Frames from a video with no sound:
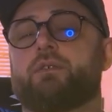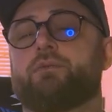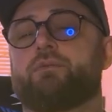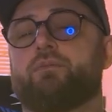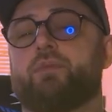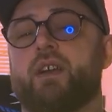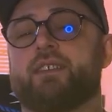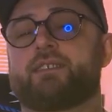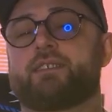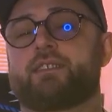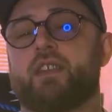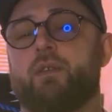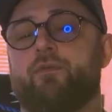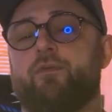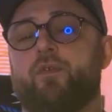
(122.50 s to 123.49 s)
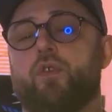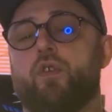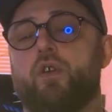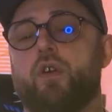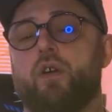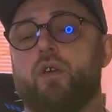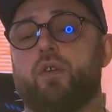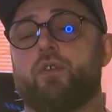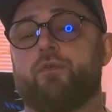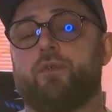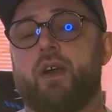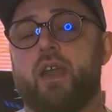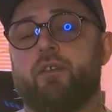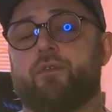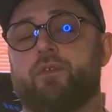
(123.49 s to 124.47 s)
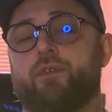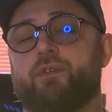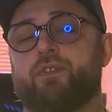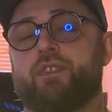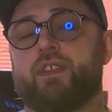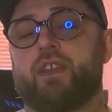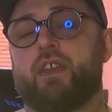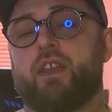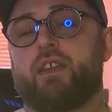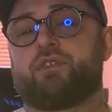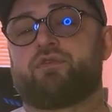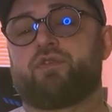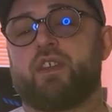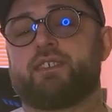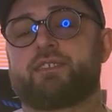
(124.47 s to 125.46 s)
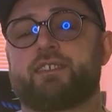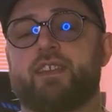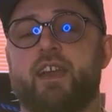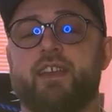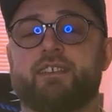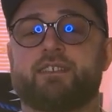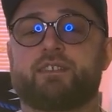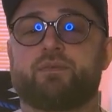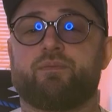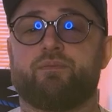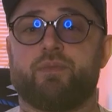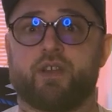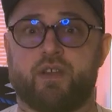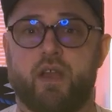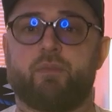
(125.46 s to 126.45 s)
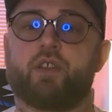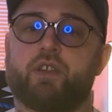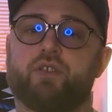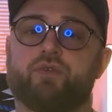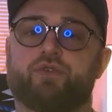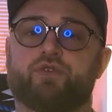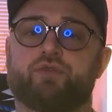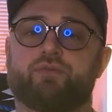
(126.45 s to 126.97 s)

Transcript: by step 4 or 5, the trade size become huge.